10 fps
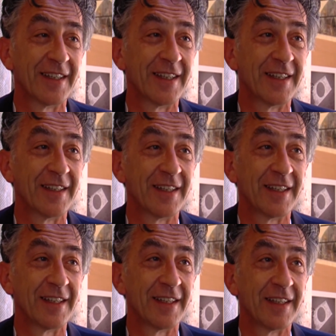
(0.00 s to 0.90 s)
And
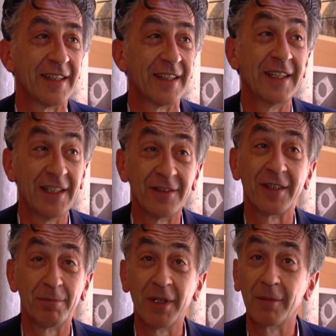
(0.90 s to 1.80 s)
he's a
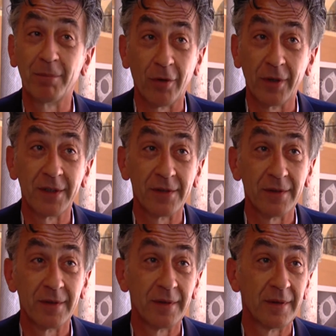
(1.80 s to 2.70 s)
big poet
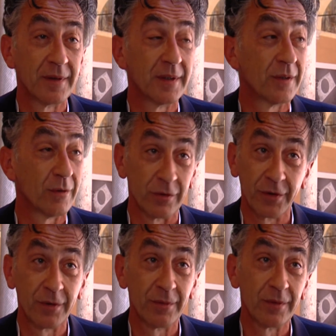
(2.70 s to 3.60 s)

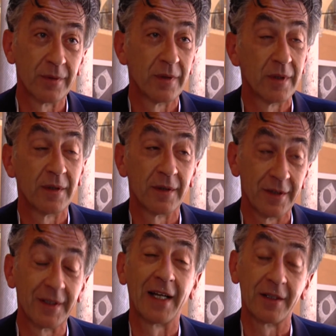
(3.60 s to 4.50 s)
also.
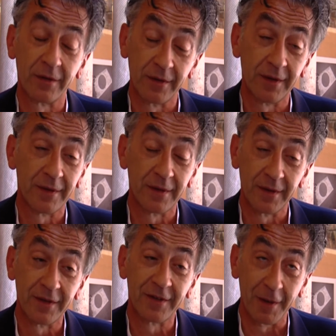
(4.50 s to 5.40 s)

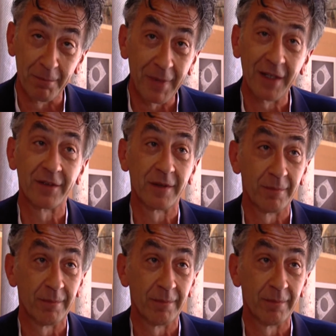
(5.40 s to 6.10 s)
He's the most